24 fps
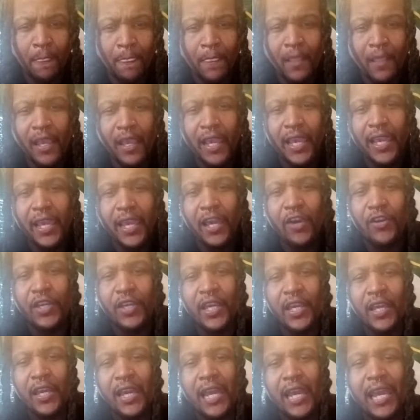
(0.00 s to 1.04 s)
Hey, hell
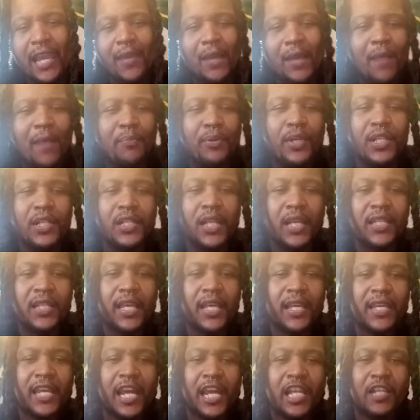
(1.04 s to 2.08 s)
yeah. Hey, I appreciate
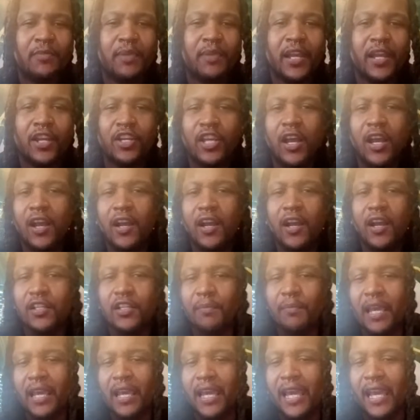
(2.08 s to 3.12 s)
that, Kylie Packer. Y'all heard the
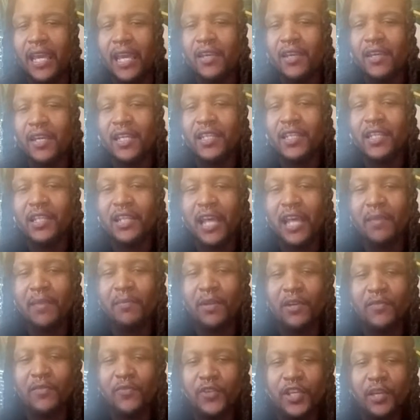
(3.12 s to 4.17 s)
man. Hey, hit the like
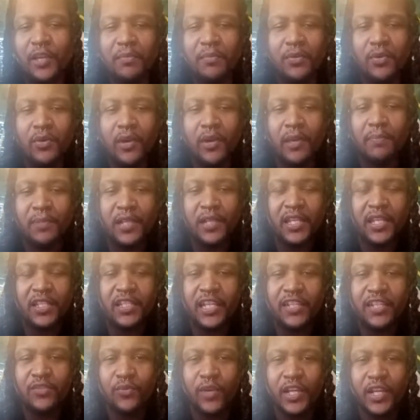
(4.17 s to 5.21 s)
button for your boy, please.
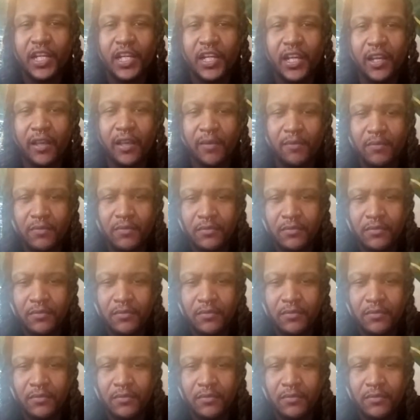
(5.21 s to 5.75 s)
Let's run it up.